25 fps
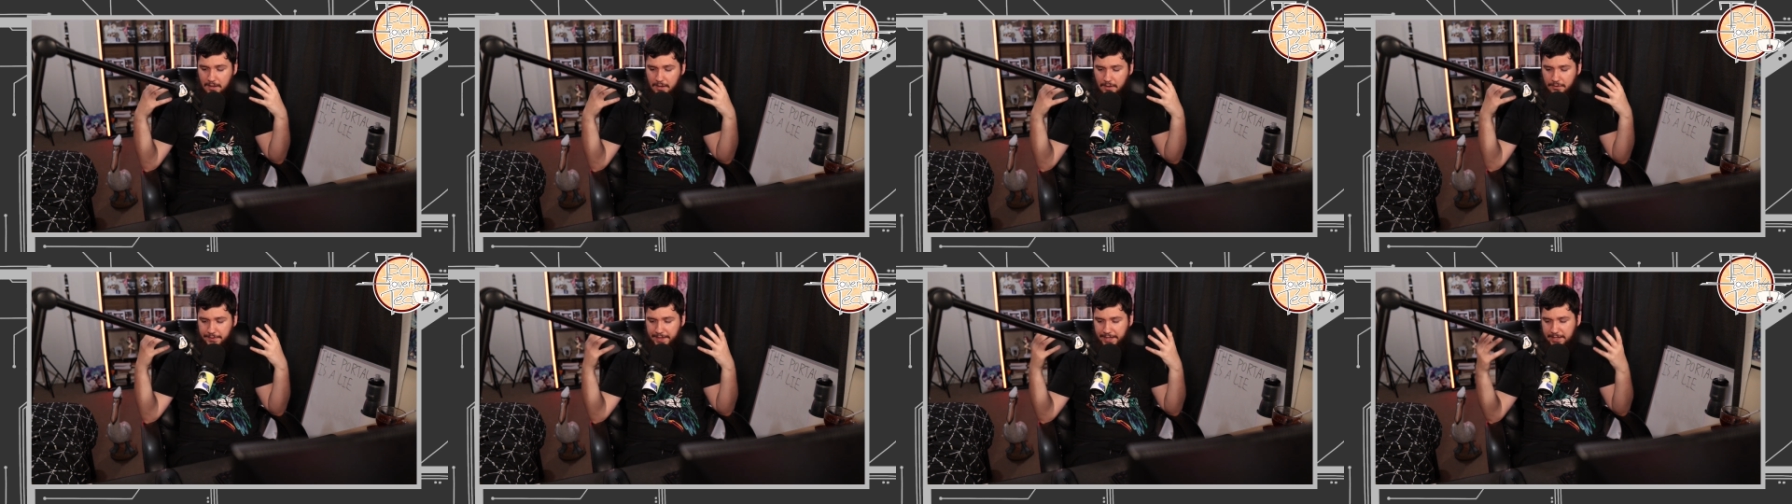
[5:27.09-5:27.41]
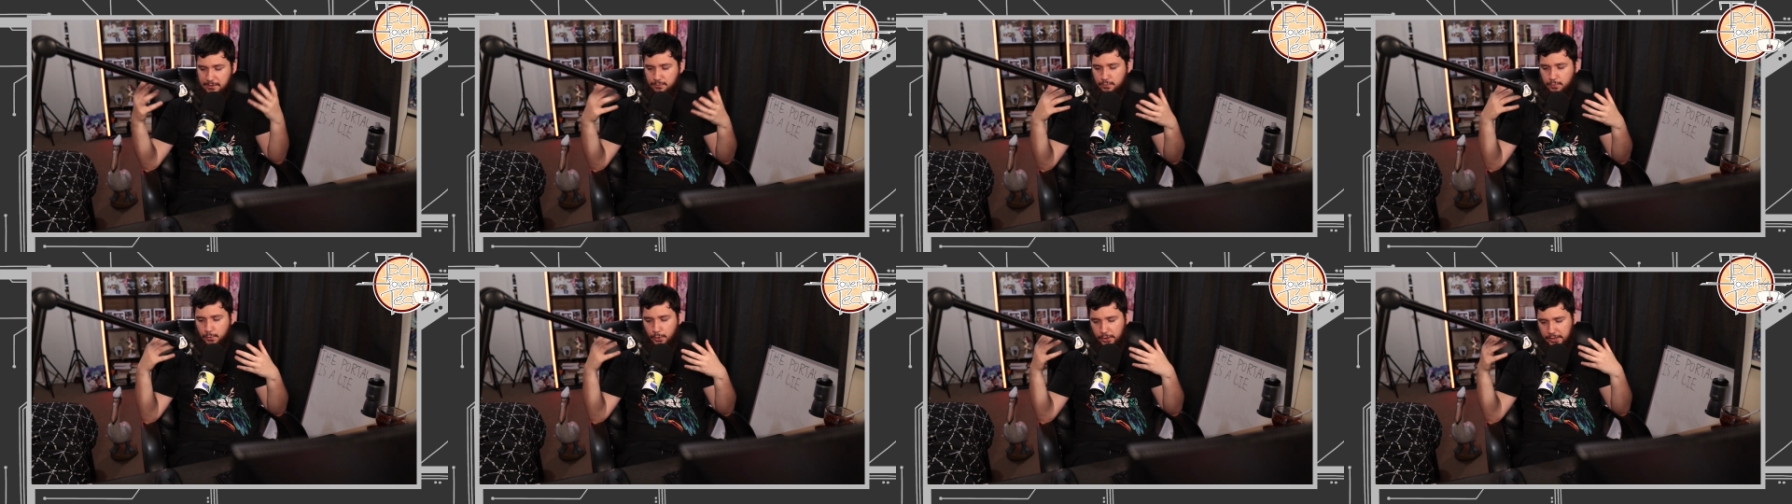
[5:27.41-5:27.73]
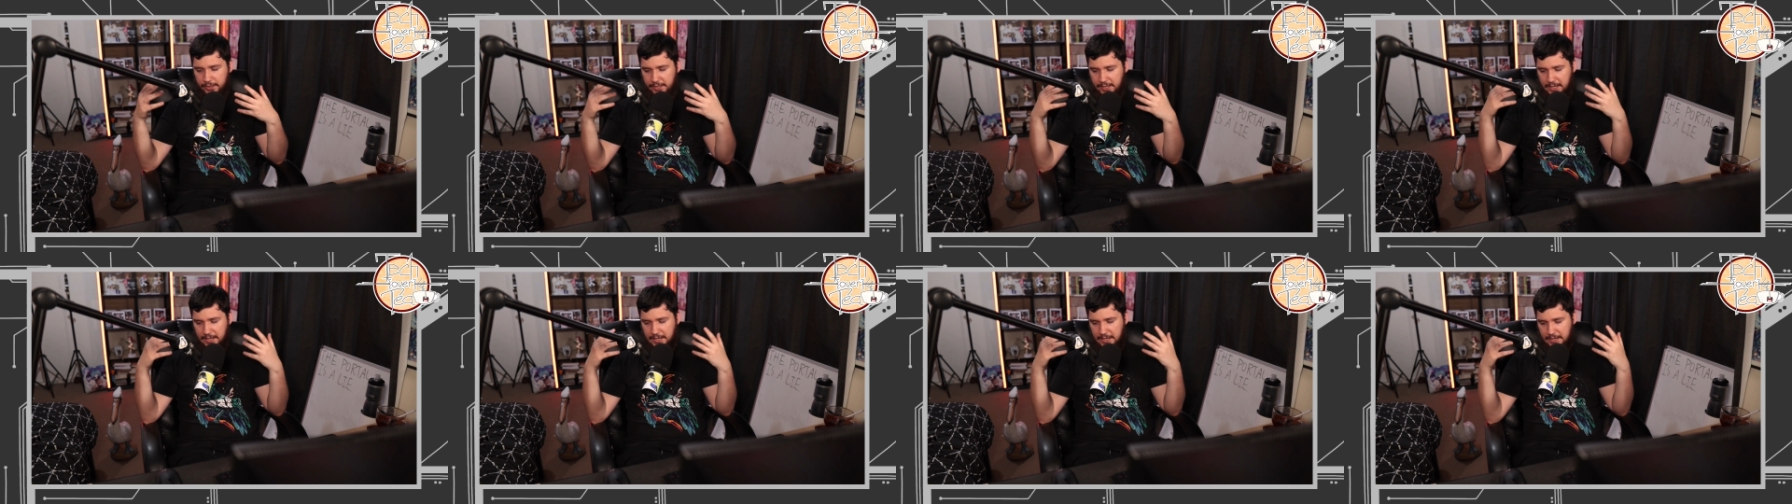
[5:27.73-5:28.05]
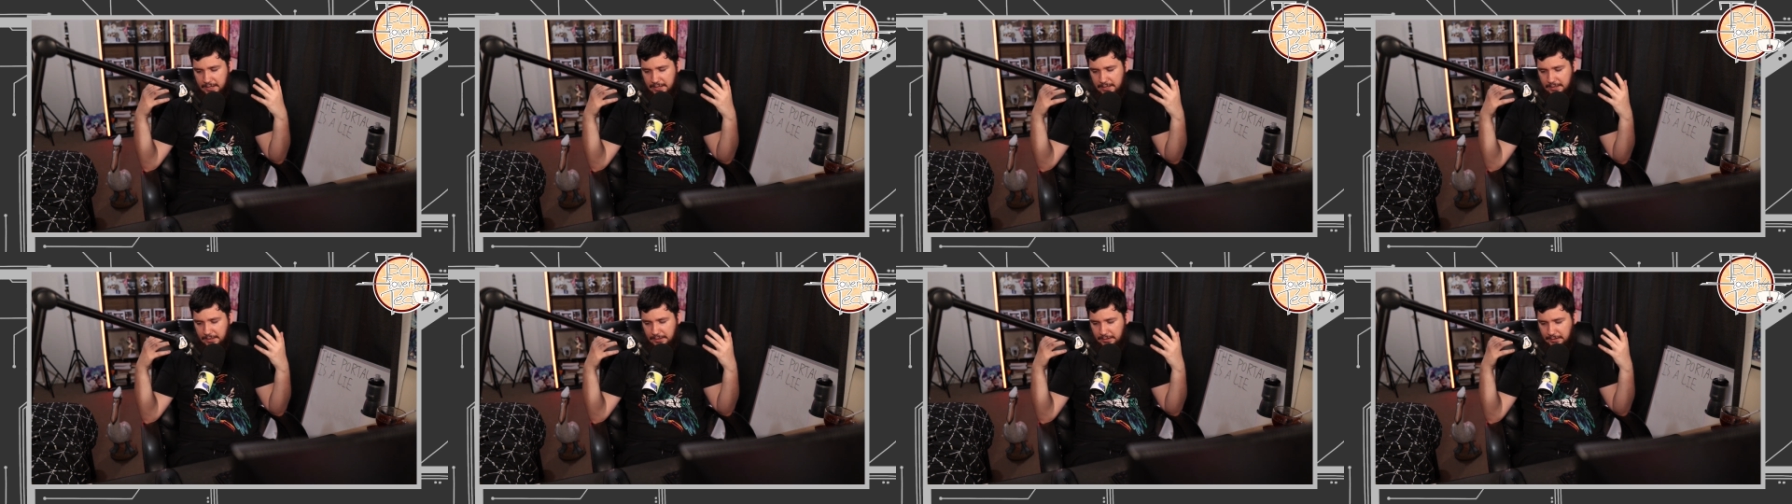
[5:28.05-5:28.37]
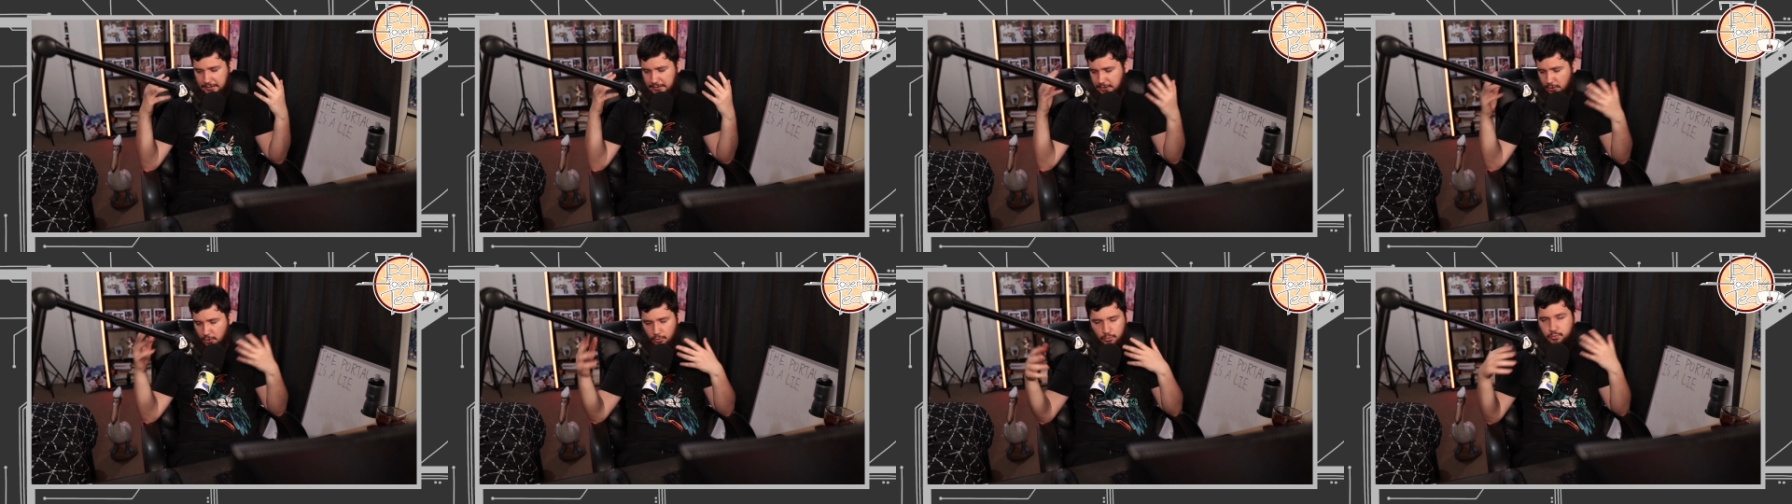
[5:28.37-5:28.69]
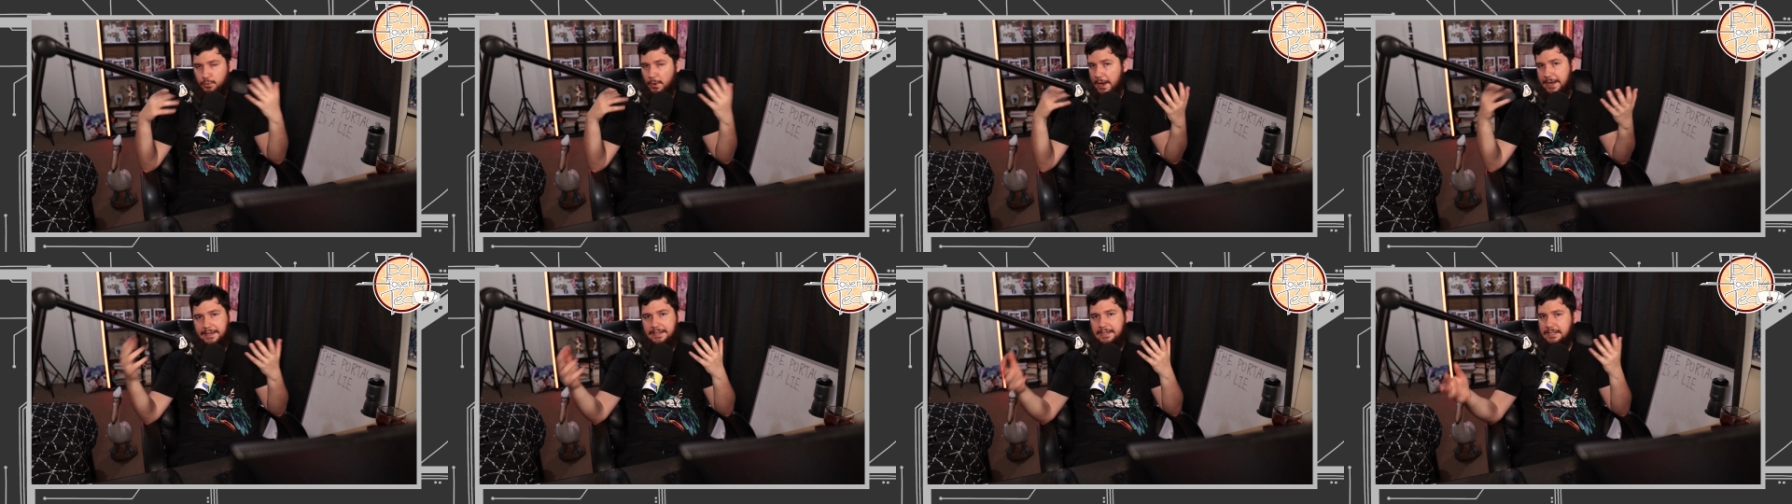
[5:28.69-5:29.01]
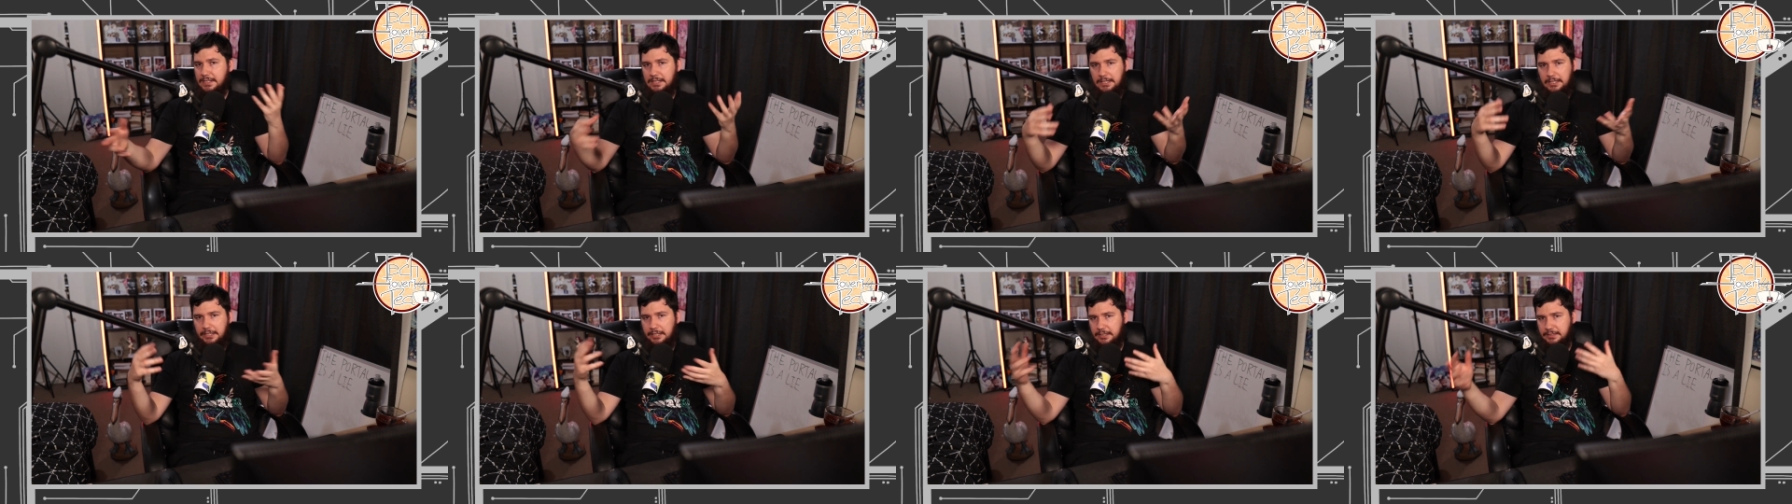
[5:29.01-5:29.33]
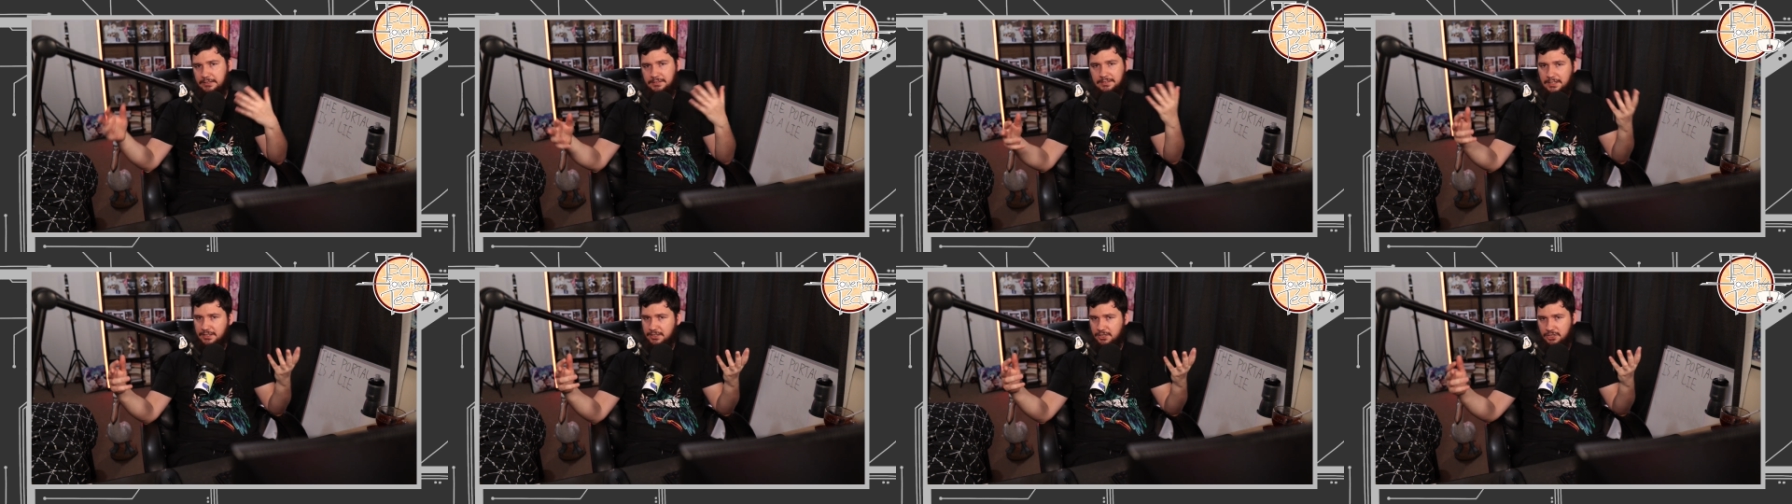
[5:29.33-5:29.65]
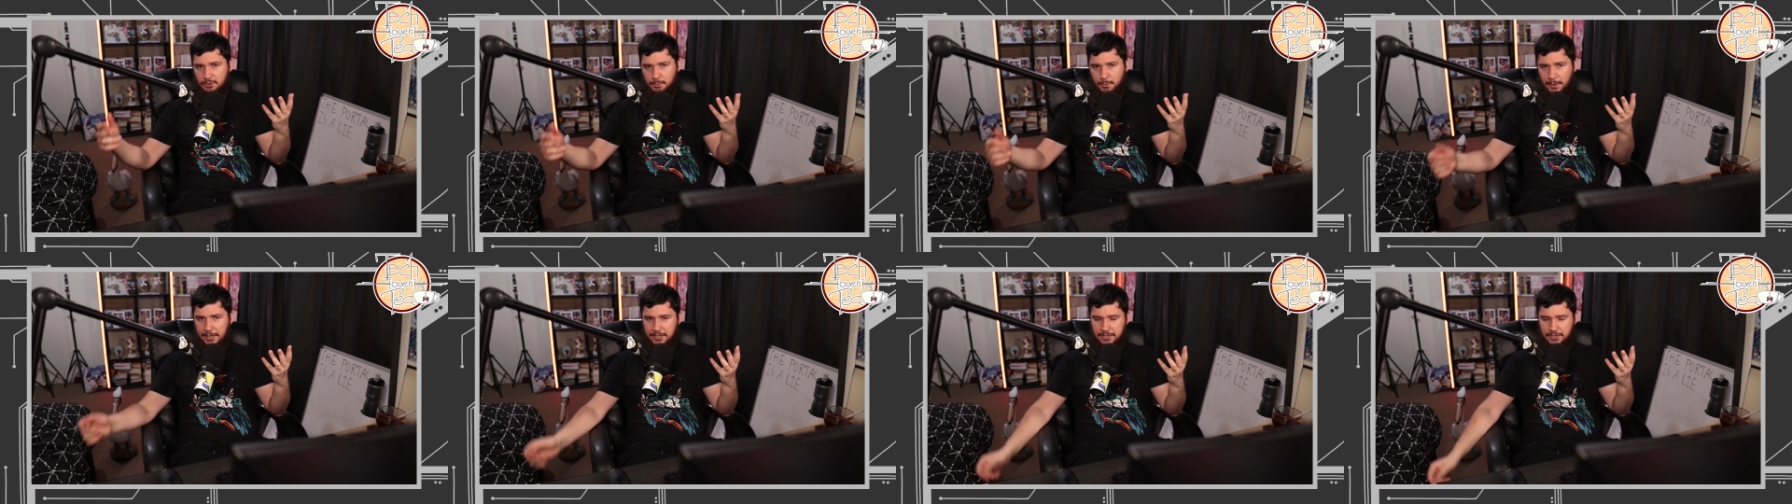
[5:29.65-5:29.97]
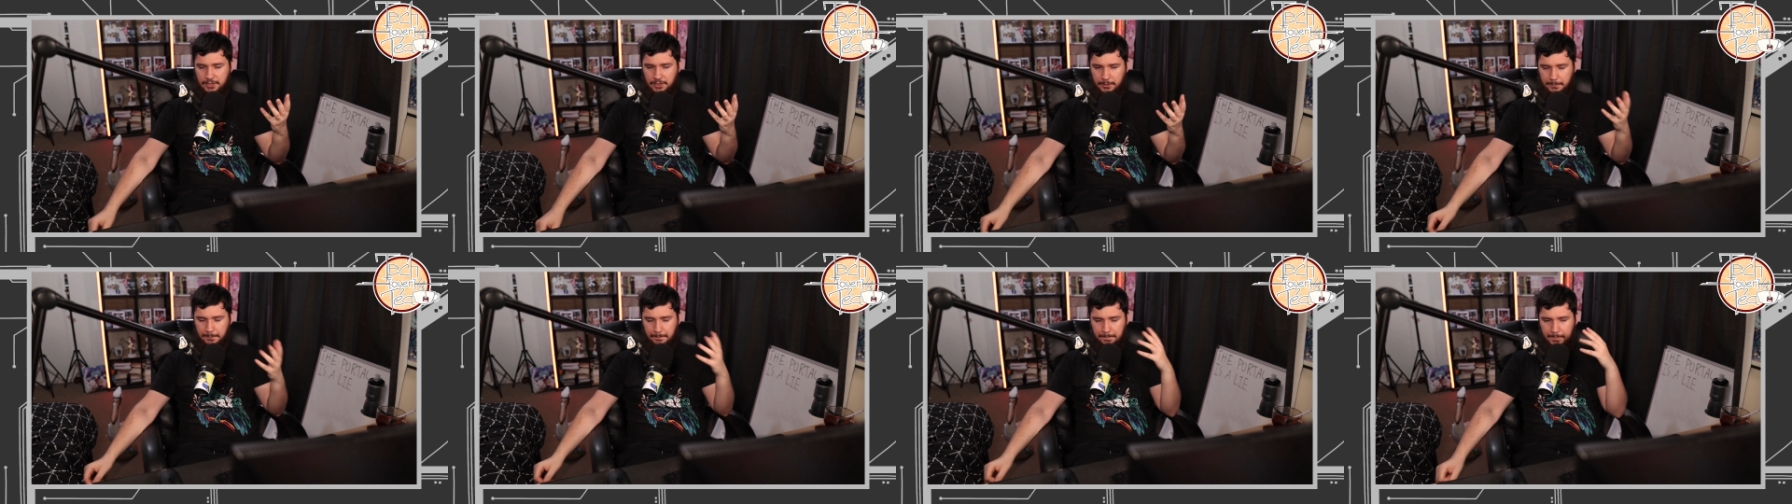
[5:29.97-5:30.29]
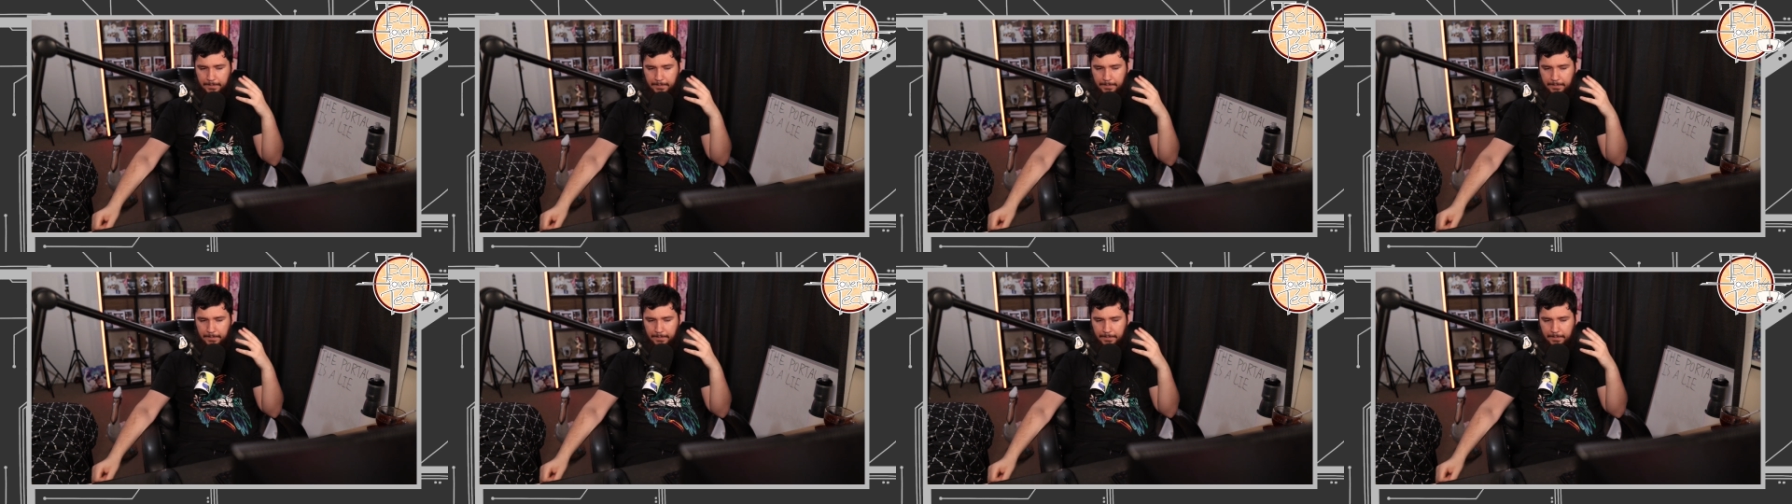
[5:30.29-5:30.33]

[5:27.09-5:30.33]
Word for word: they would in a regular situation.